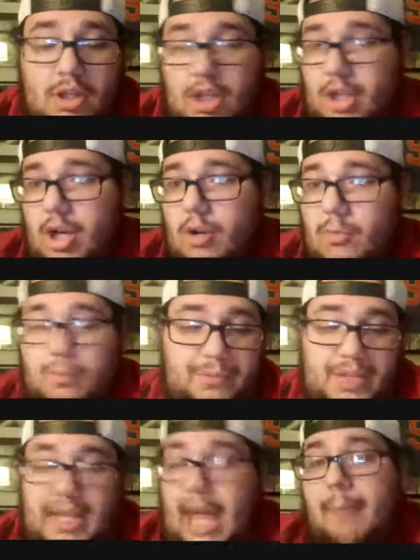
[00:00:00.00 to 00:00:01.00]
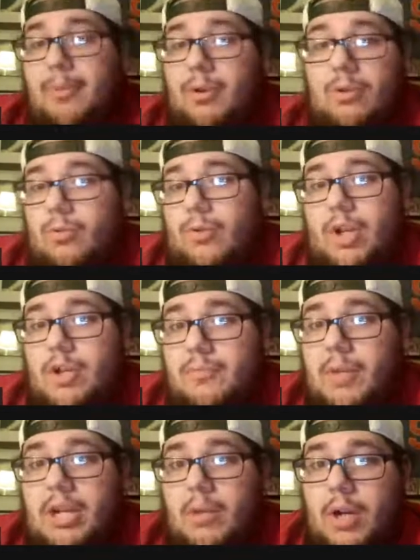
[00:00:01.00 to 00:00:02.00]
The capital, who knows
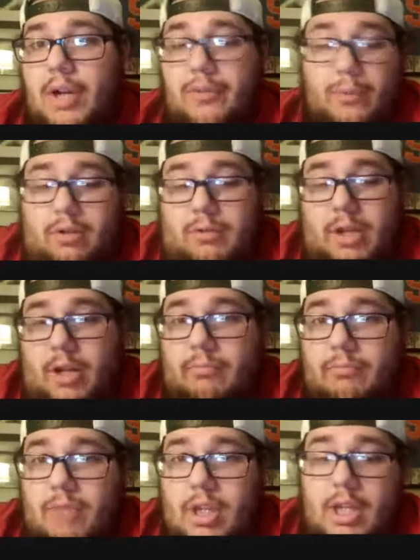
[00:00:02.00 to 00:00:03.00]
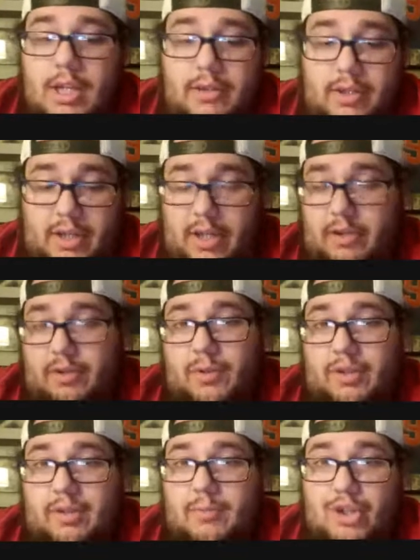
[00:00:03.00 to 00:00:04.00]
money-wise? We don't know. Hearing
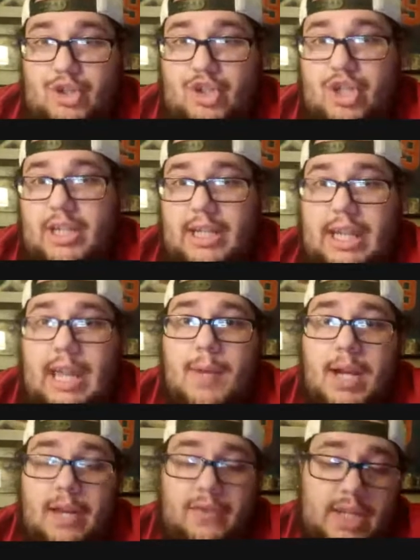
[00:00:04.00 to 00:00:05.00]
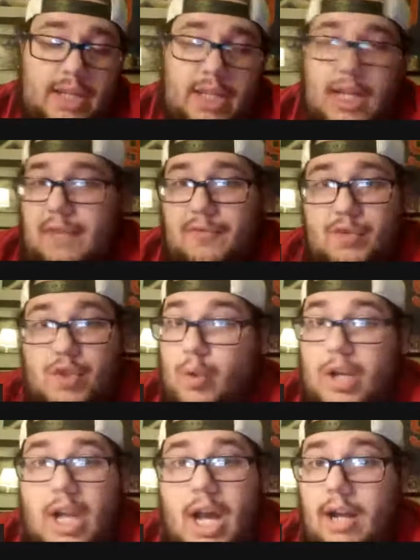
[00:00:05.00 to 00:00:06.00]
what some of the shit that came out of the deadline, if true
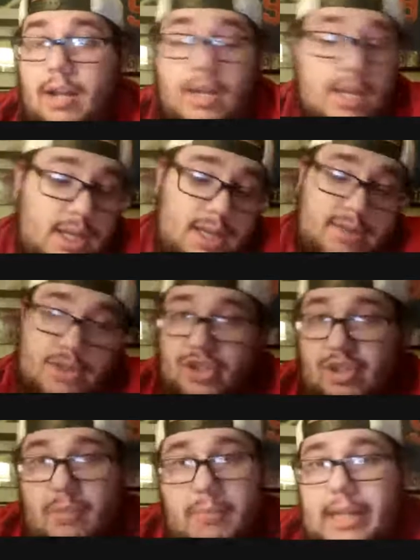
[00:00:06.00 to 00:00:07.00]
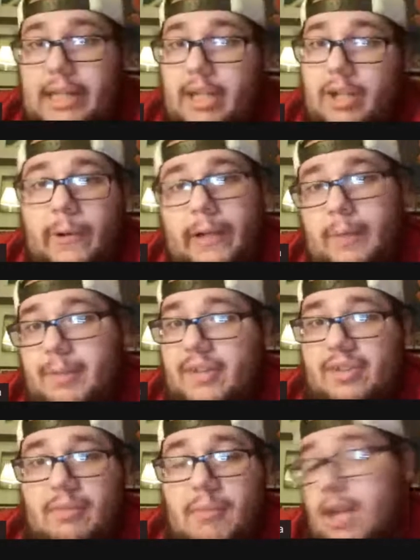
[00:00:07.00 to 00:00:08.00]
or not, is it just the media going up
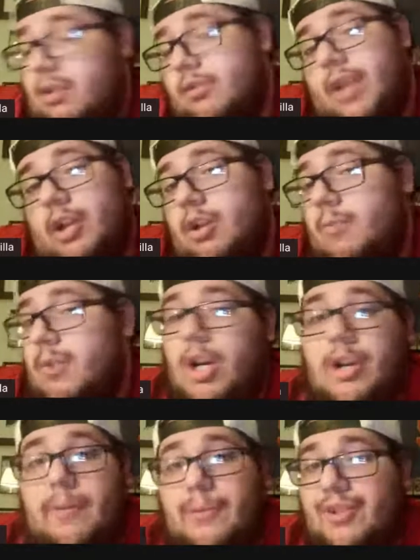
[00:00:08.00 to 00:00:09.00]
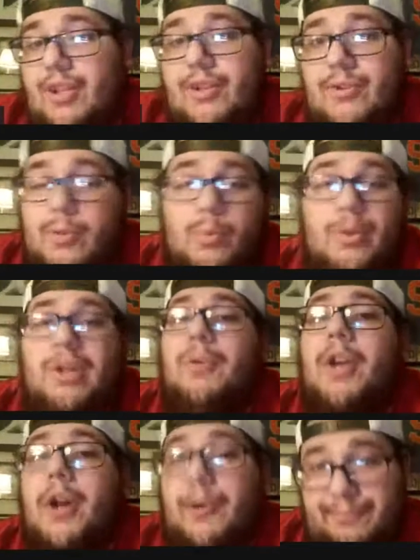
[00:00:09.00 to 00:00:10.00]
against the Mets? That could be 100% true. We
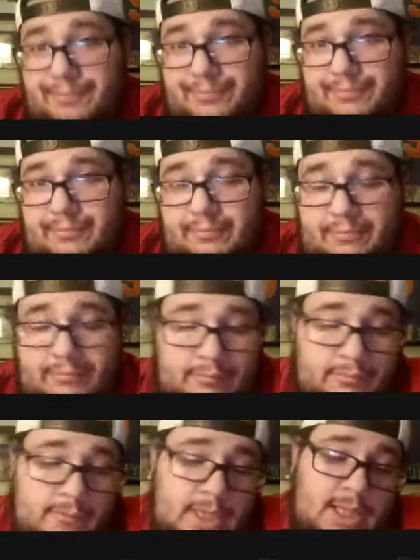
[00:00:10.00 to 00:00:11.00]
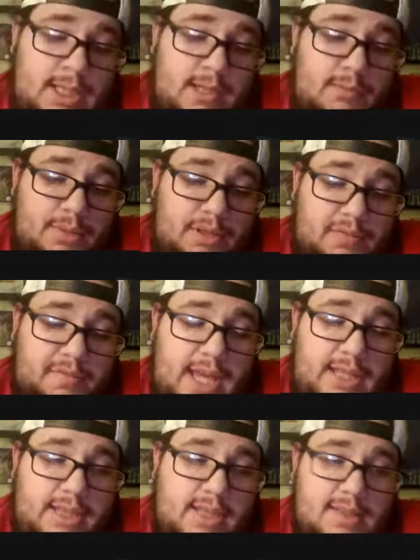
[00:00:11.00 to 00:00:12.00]
don't know. But the
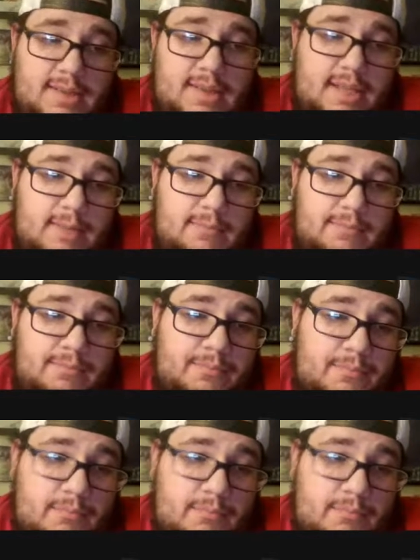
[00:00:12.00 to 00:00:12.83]
fact that this team,